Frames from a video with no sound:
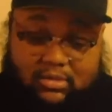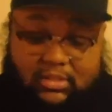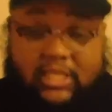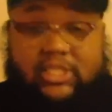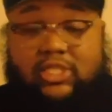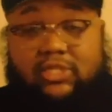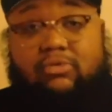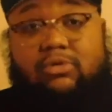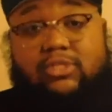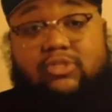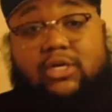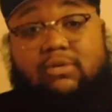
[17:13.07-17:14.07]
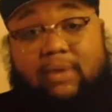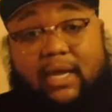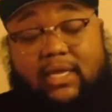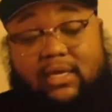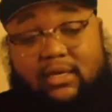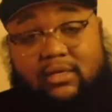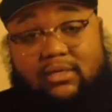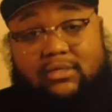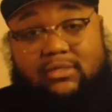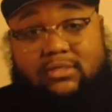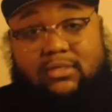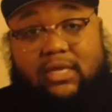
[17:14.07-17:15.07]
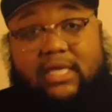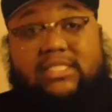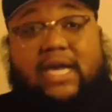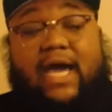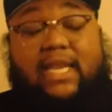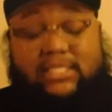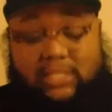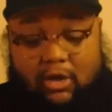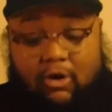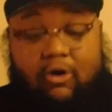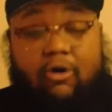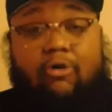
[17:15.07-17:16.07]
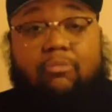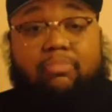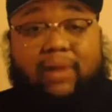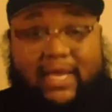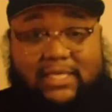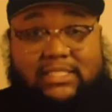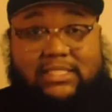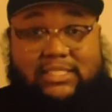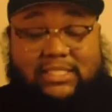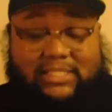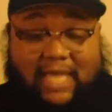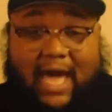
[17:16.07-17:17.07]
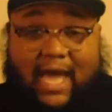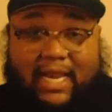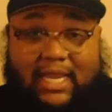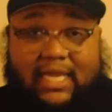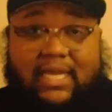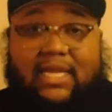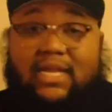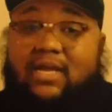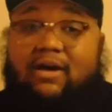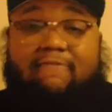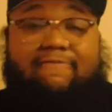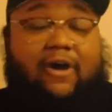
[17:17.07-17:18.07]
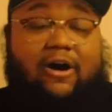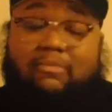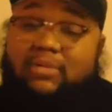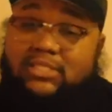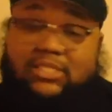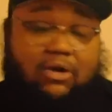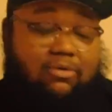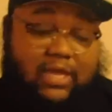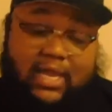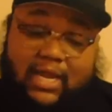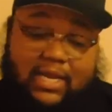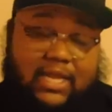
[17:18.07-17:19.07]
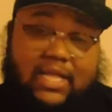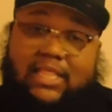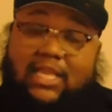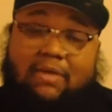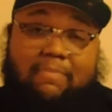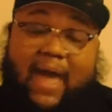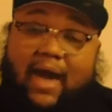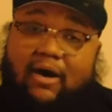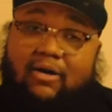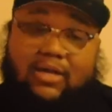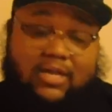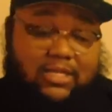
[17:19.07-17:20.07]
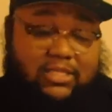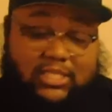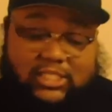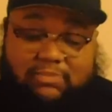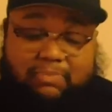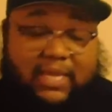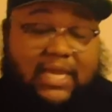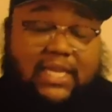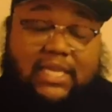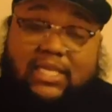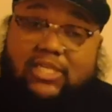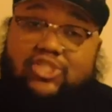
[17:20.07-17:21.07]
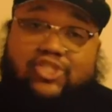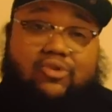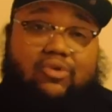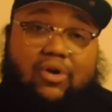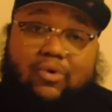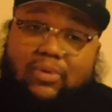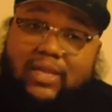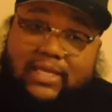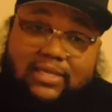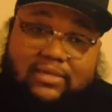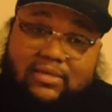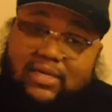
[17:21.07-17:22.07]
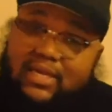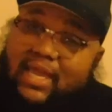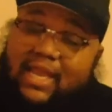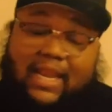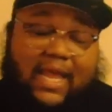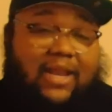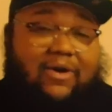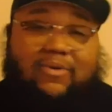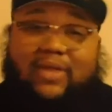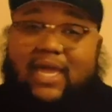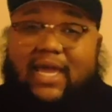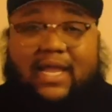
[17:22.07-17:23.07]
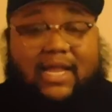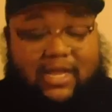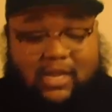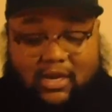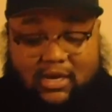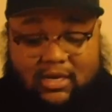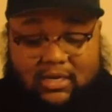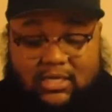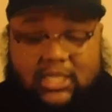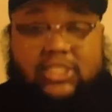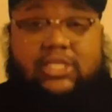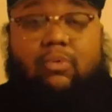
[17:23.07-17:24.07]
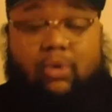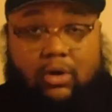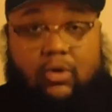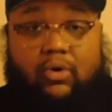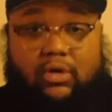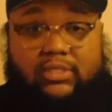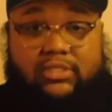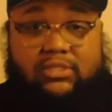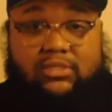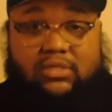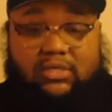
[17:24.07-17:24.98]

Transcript: This is your dually truck right here. It's got its own place in society. Farmers don't care nothing about the speed of the scrolling, and they don't care. This is a workhorse.